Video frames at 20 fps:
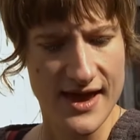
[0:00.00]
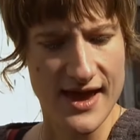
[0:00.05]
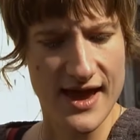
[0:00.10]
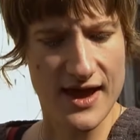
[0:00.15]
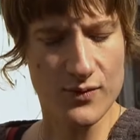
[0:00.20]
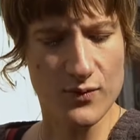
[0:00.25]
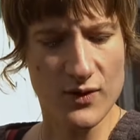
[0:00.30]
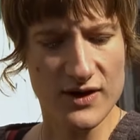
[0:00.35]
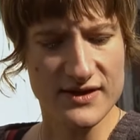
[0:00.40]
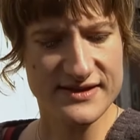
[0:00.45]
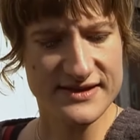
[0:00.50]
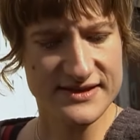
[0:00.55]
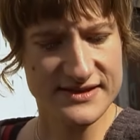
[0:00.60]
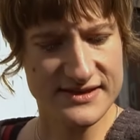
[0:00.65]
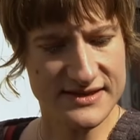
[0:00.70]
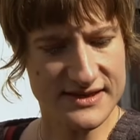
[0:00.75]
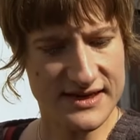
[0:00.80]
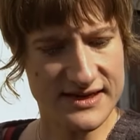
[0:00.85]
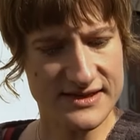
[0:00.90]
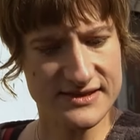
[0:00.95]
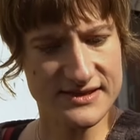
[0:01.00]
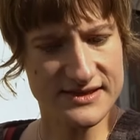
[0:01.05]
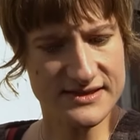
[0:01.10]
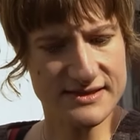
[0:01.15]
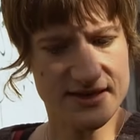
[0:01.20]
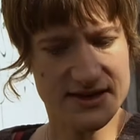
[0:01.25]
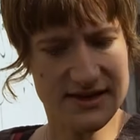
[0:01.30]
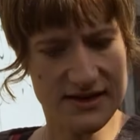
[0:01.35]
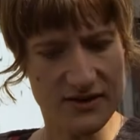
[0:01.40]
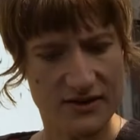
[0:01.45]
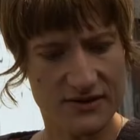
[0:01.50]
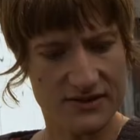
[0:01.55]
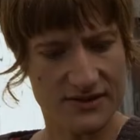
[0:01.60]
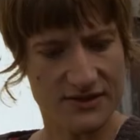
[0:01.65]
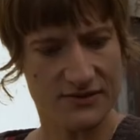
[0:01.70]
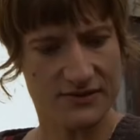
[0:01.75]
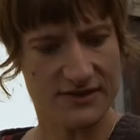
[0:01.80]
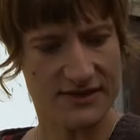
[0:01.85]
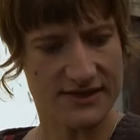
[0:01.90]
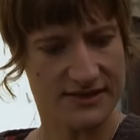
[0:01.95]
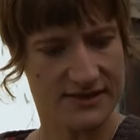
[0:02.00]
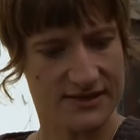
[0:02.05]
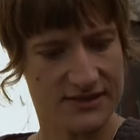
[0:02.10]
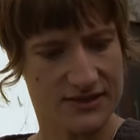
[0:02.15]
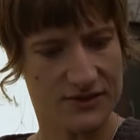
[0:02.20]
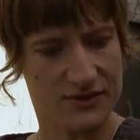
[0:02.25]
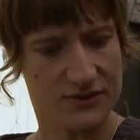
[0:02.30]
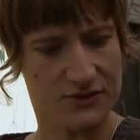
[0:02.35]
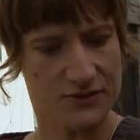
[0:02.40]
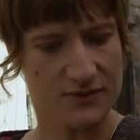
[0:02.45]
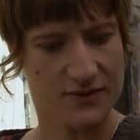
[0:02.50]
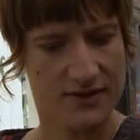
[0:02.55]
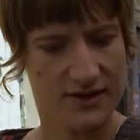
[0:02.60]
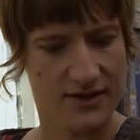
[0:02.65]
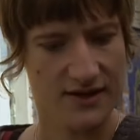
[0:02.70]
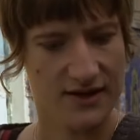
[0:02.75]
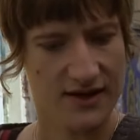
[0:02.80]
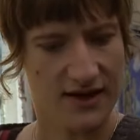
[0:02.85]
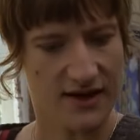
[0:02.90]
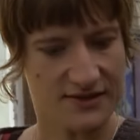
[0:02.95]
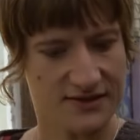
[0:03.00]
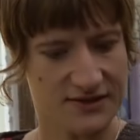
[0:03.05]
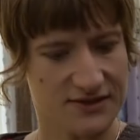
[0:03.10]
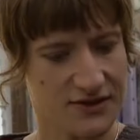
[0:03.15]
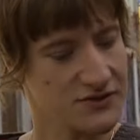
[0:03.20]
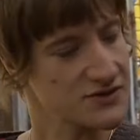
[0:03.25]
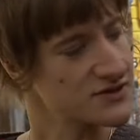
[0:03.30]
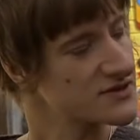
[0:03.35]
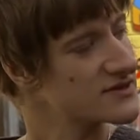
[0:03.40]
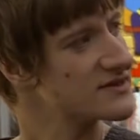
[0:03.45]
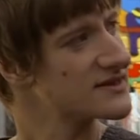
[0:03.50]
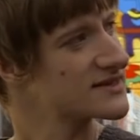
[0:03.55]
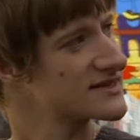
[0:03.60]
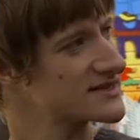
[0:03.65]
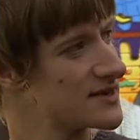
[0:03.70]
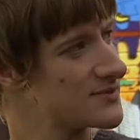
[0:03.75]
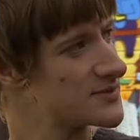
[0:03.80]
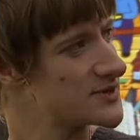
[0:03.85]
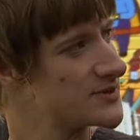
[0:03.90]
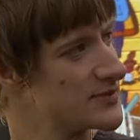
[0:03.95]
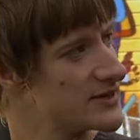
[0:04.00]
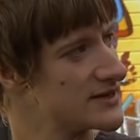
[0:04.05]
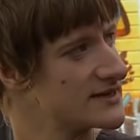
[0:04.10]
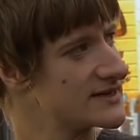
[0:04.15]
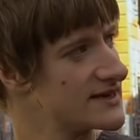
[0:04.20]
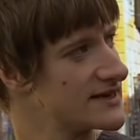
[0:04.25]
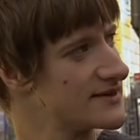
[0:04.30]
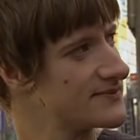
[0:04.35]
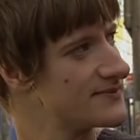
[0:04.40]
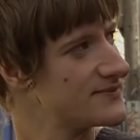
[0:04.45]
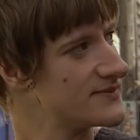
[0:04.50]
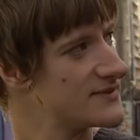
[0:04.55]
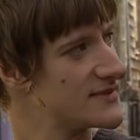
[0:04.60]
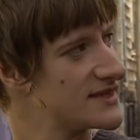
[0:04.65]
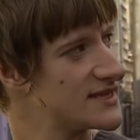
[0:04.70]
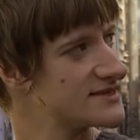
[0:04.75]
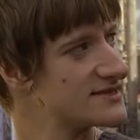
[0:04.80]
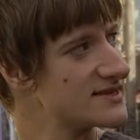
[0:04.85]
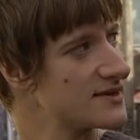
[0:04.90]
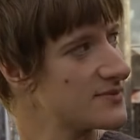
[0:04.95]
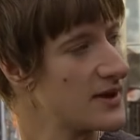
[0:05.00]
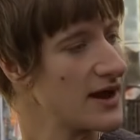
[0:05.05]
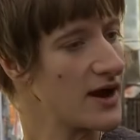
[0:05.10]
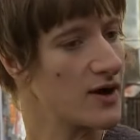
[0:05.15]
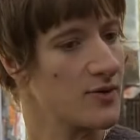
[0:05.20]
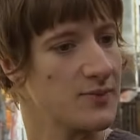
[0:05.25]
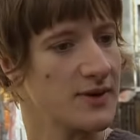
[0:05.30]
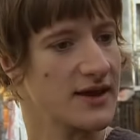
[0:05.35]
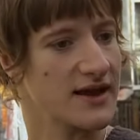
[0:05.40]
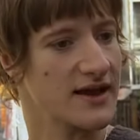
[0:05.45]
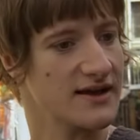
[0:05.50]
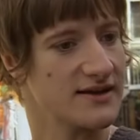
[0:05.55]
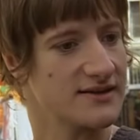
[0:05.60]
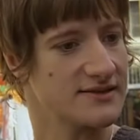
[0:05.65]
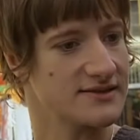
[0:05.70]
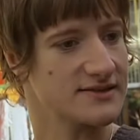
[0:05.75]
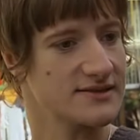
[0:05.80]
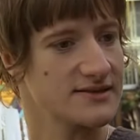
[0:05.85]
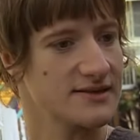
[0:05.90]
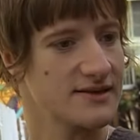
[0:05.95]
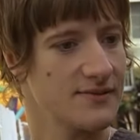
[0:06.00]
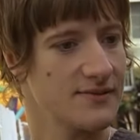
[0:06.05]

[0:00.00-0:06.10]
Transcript: And what this does is that it also leads to a social acceptability. That somehow, because